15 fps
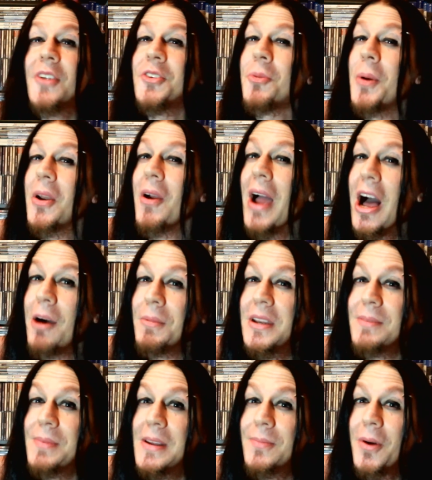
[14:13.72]
No matter how
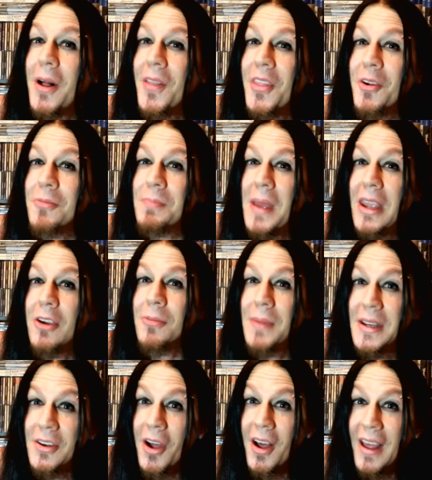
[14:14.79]
many people out there may or
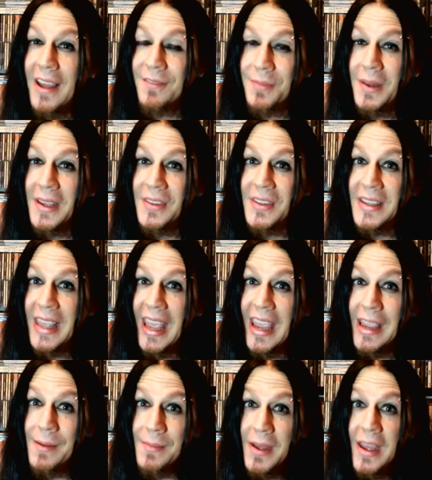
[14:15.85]
may not have played the
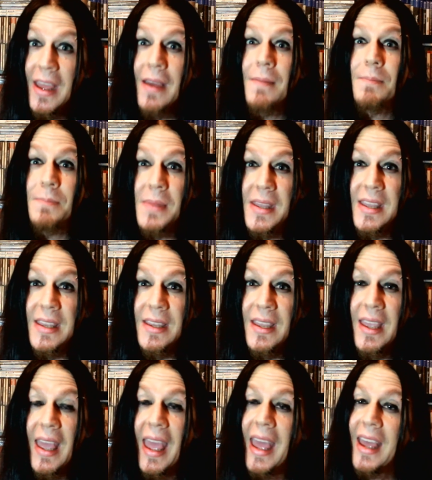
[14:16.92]
game,
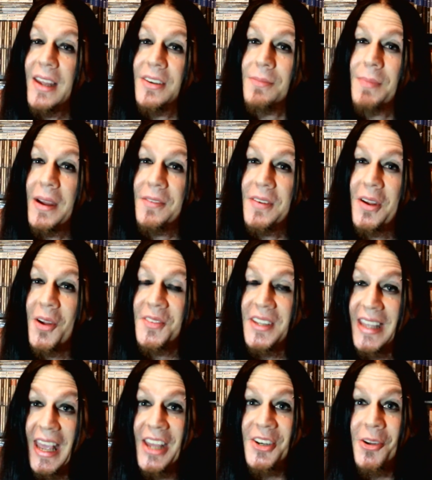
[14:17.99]
me and my
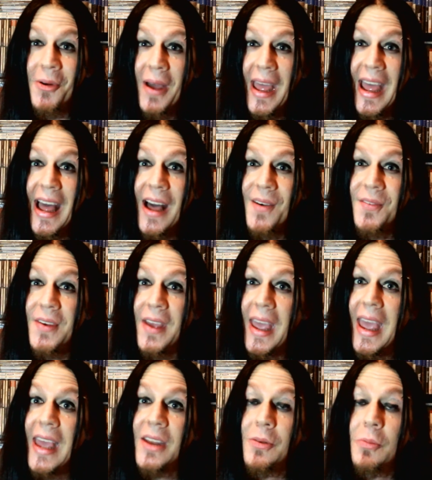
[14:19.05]
fiance Etno have,
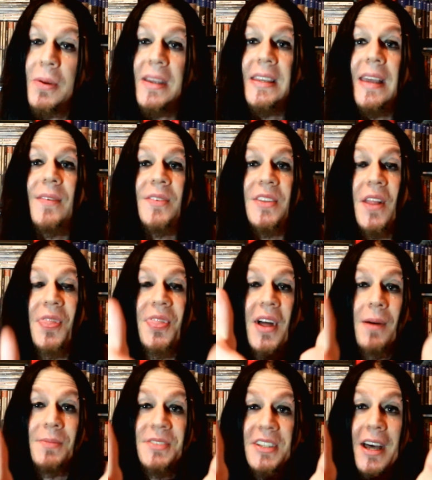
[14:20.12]
and we give it the
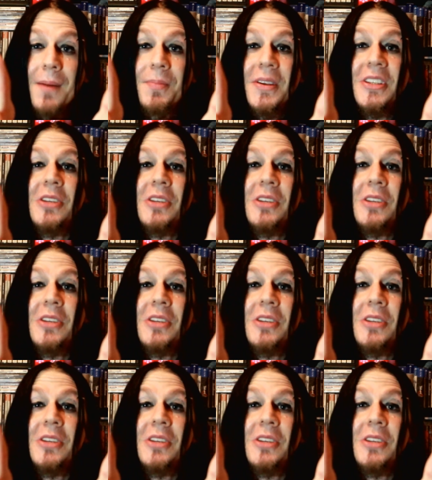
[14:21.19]
thumbs up.